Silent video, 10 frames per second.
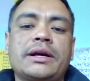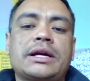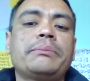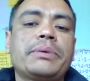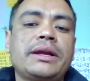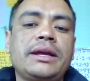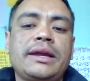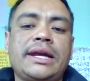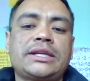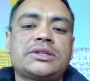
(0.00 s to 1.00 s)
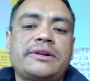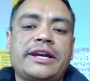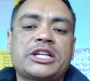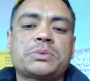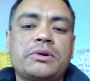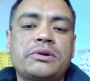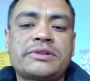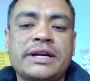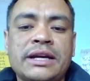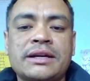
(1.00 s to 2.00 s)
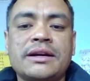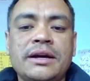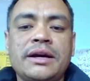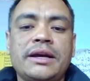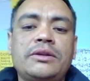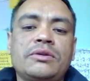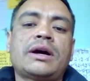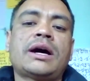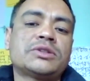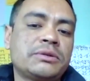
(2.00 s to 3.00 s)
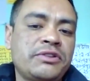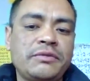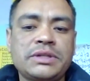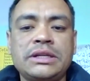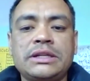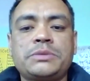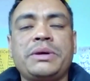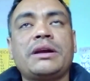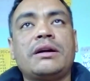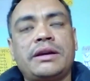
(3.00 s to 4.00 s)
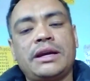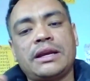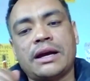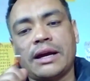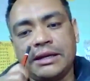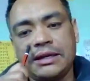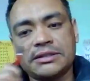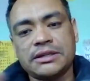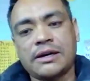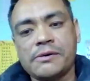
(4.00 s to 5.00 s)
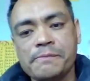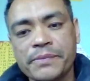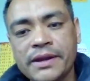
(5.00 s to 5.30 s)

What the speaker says: company Nature Explore Trek in 2015. It's been already 9 years now.